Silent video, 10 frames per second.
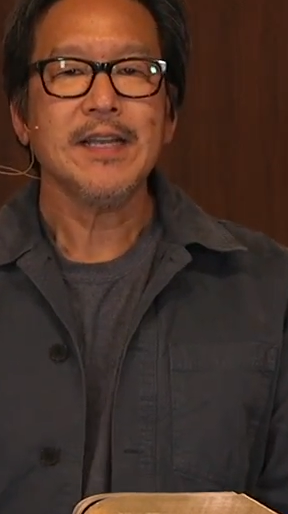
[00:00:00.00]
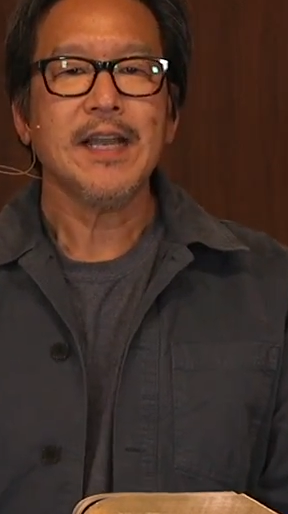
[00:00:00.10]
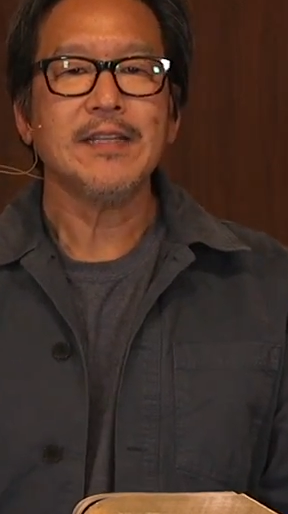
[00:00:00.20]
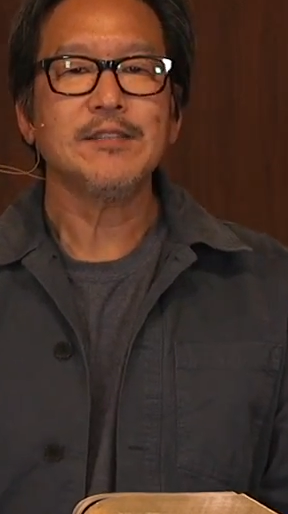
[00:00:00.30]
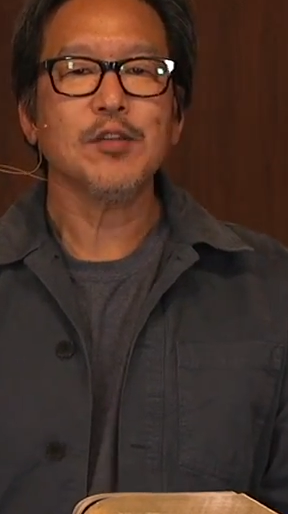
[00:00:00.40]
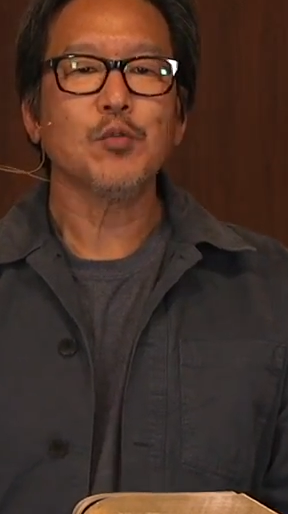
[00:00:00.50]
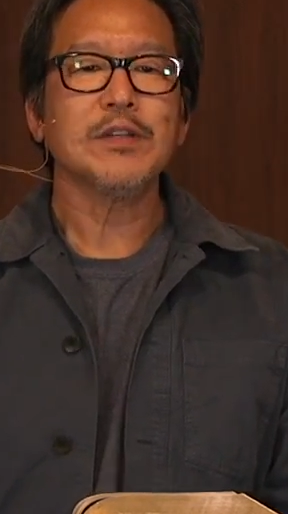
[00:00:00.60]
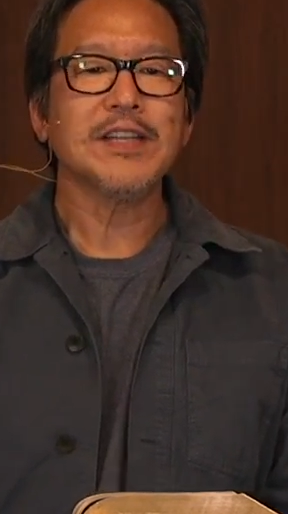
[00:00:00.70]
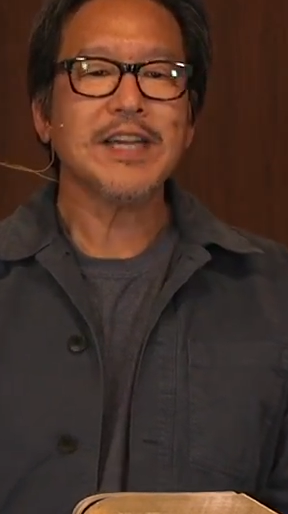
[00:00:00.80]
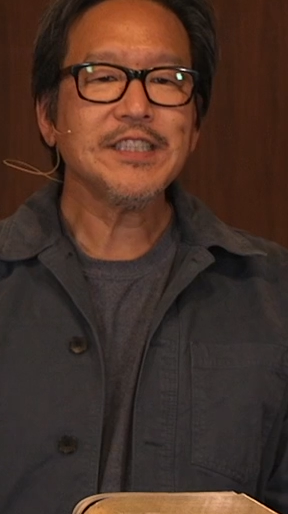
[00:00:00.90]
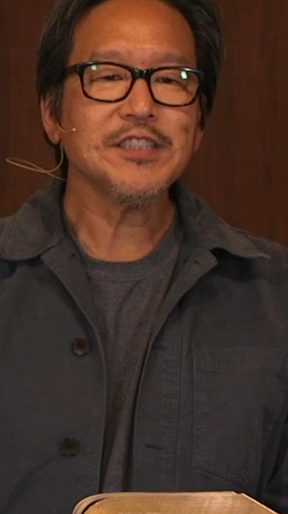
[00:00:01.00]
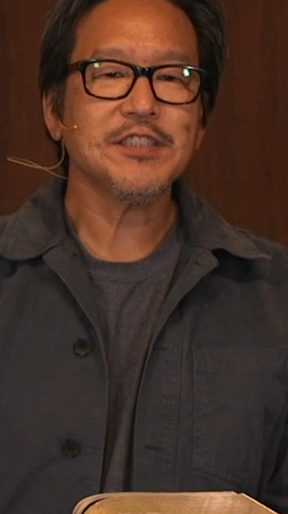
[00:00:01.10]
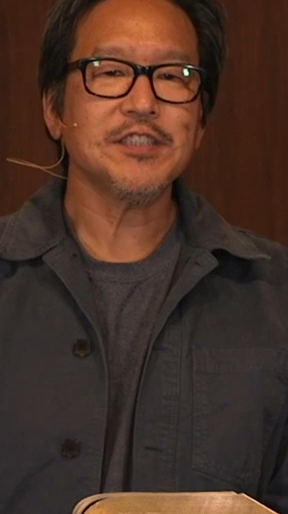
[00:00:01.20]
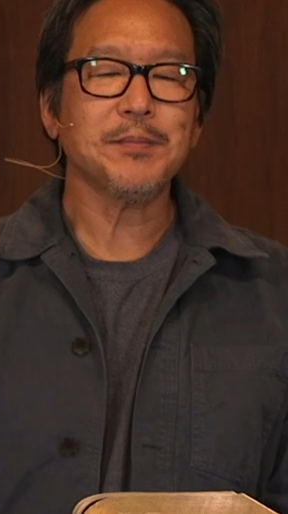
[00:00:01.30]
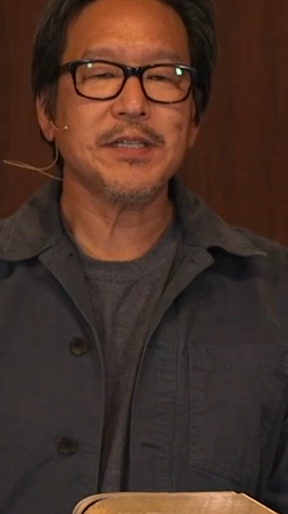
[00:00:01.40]
And so
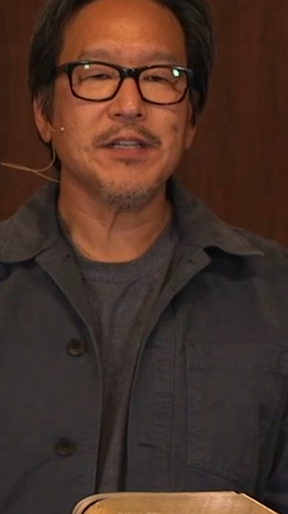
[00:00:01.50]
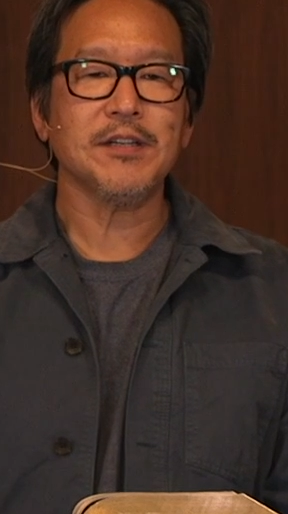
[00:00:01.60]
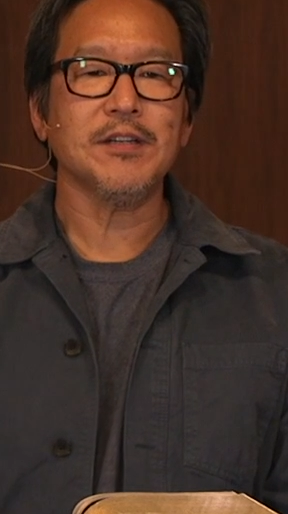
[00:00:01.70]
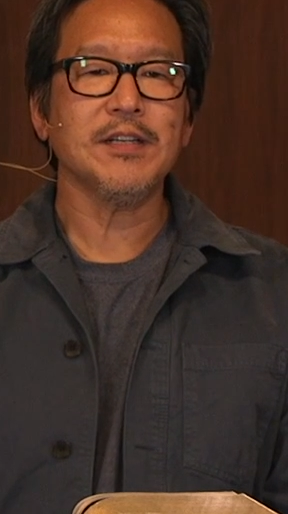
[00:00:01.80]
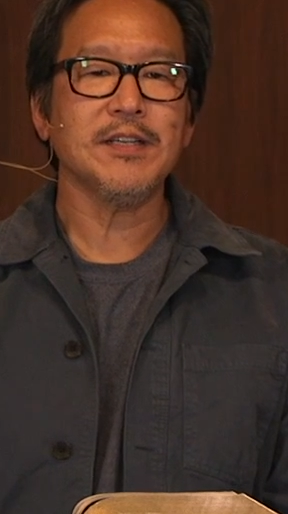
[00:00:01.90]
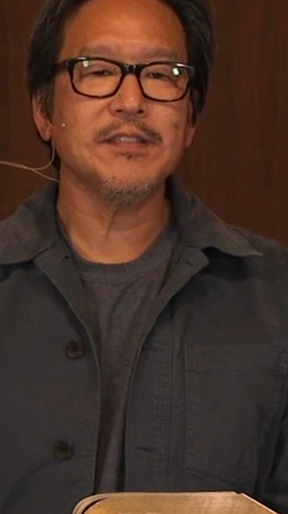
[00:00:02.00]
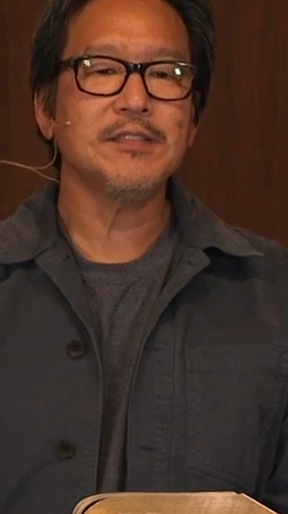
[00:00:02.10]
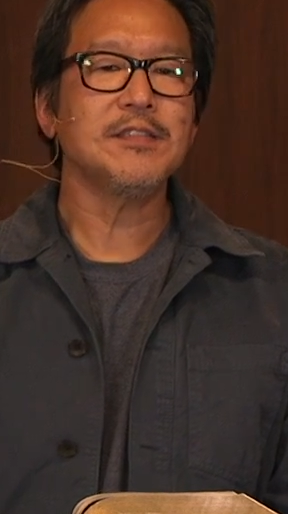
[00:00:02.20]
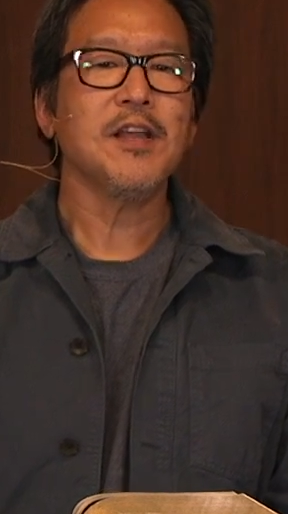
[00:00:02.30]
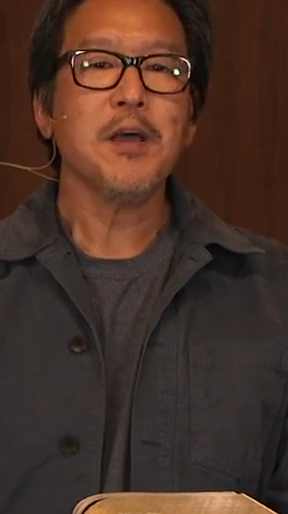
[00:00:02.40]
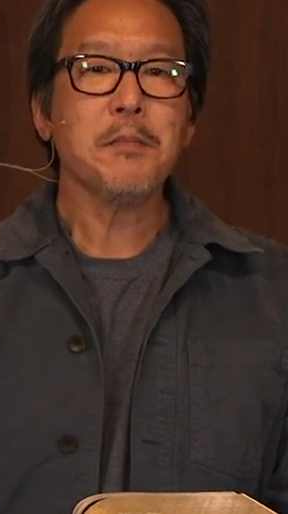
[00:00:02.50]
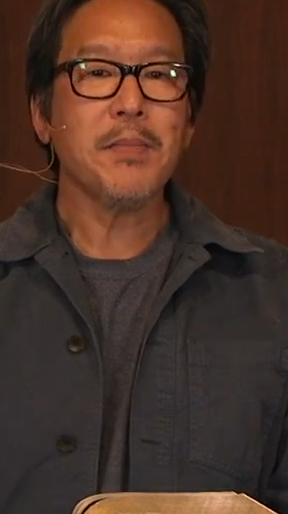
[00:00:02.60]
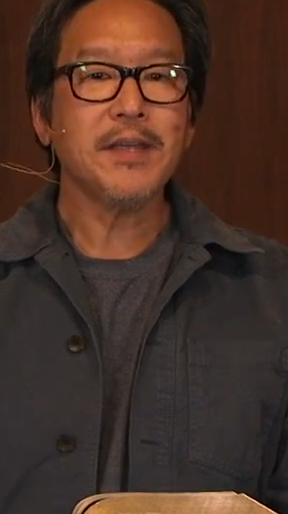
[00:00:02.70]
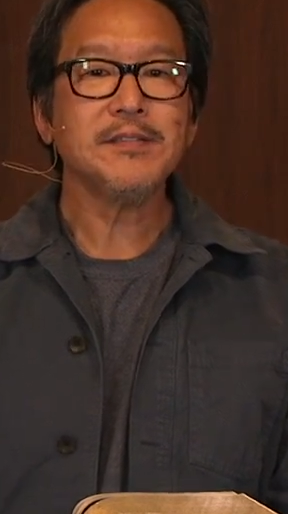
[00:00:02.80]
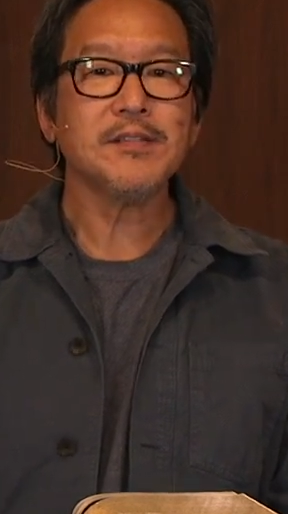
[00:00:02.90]
relationship here is
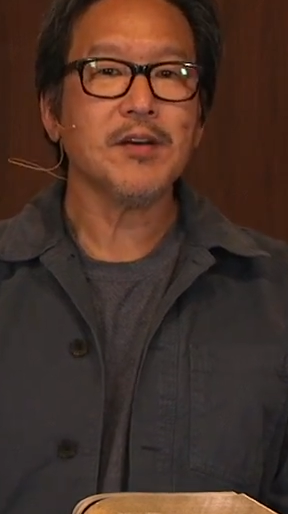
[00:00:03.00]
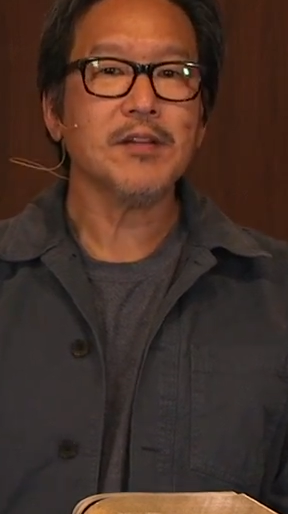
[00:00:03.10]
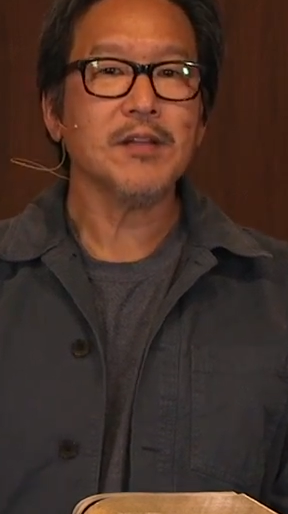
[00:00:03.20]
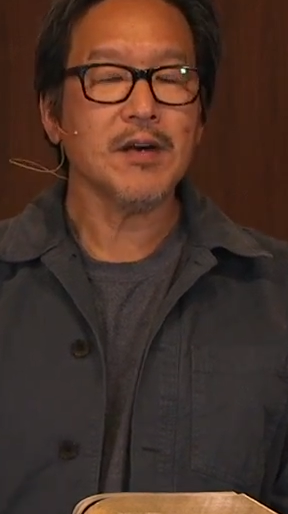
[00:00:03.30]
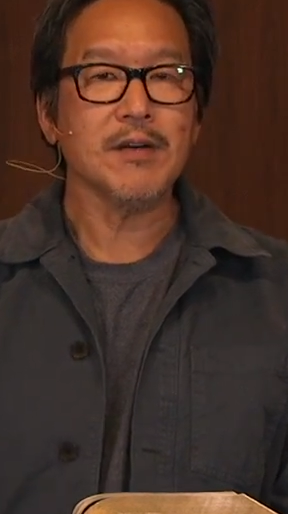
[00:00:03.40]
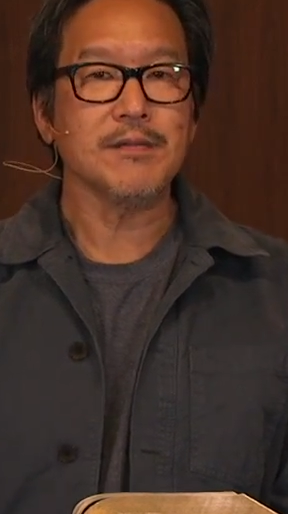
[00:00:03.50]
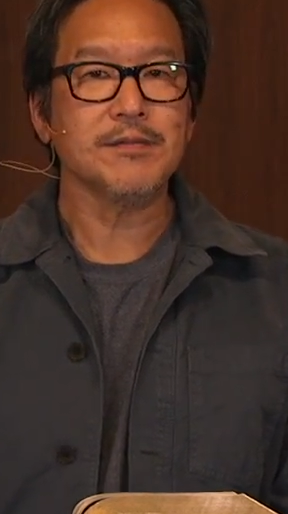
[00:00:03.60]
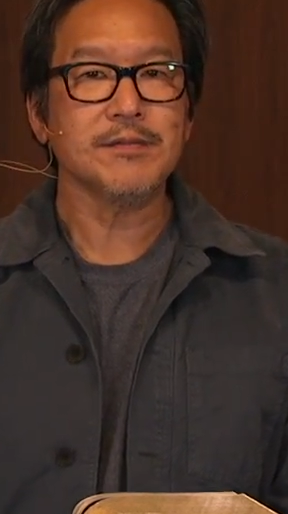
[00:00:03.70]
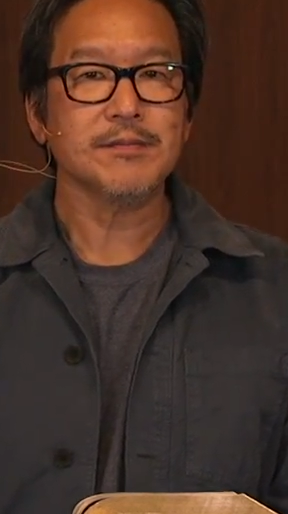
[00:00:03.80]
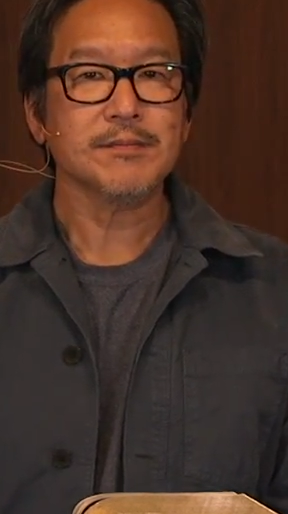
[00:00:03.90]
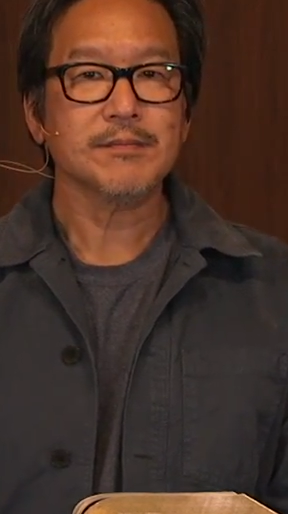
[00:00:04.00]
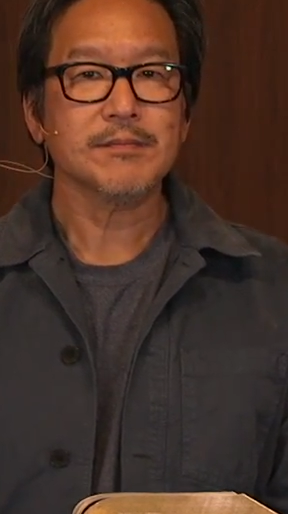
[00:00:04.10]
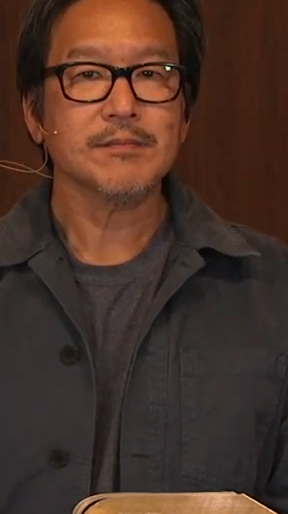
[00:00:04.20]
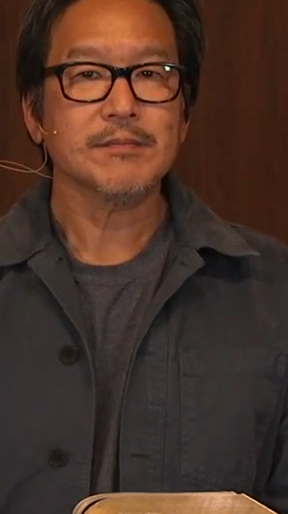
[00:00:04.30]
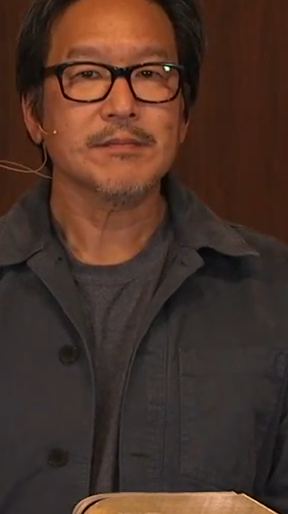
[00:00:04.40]
based on love.
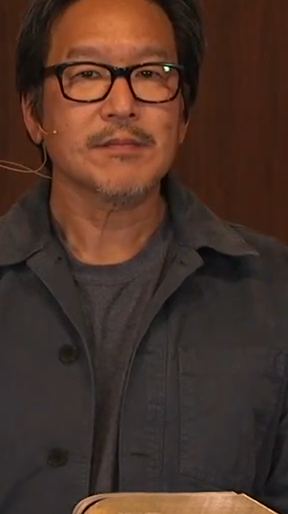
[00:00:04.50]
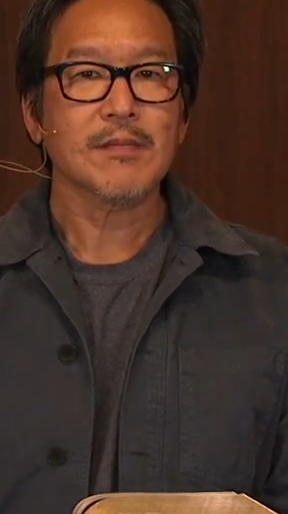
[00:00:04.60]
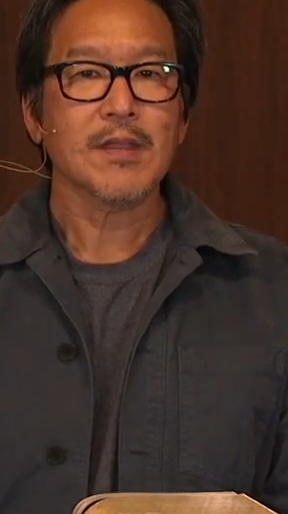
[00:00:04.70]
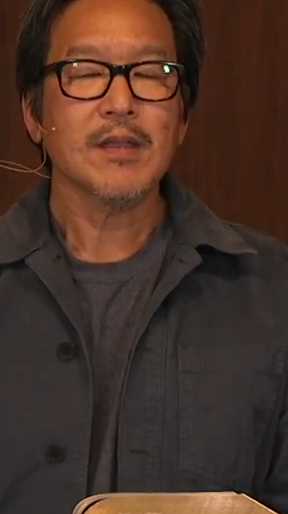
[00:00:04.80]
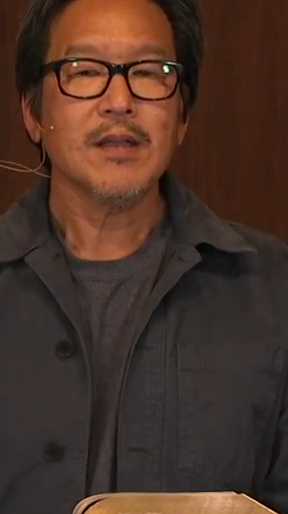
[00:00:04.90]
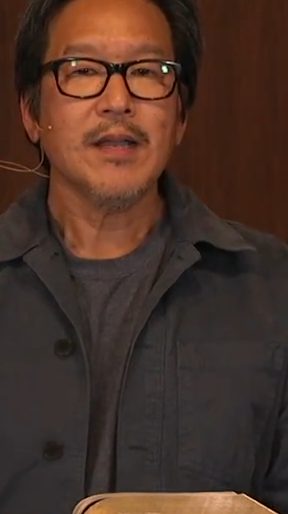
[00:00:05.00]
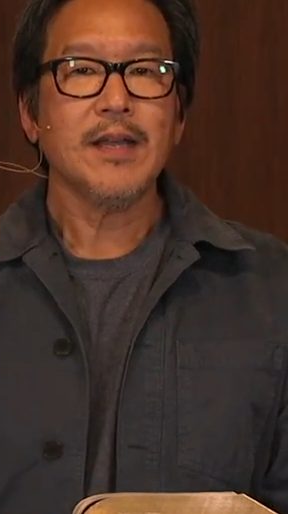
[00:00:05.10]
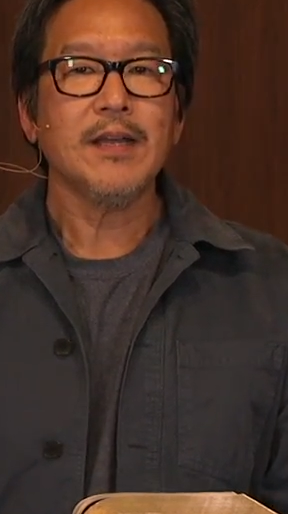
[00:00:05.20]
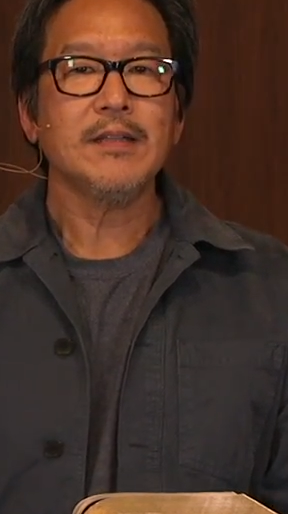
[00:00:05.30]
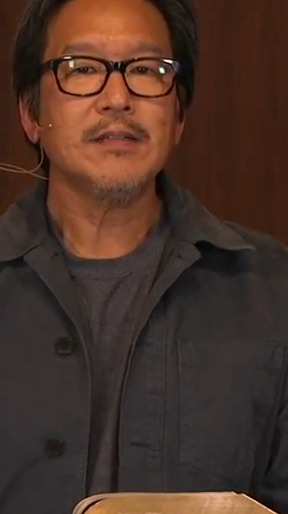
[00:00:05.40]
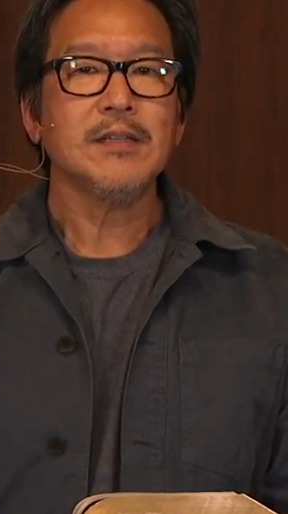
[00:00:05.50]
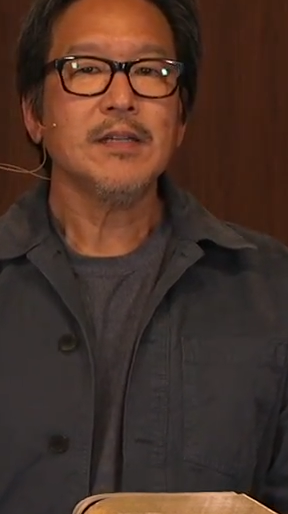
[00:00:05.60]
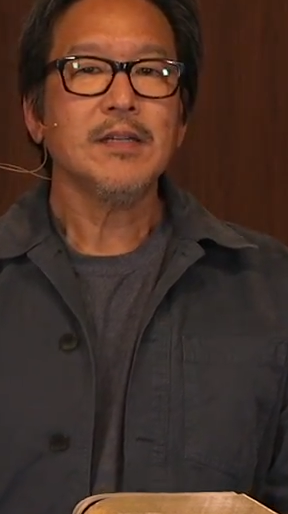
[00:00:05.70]
And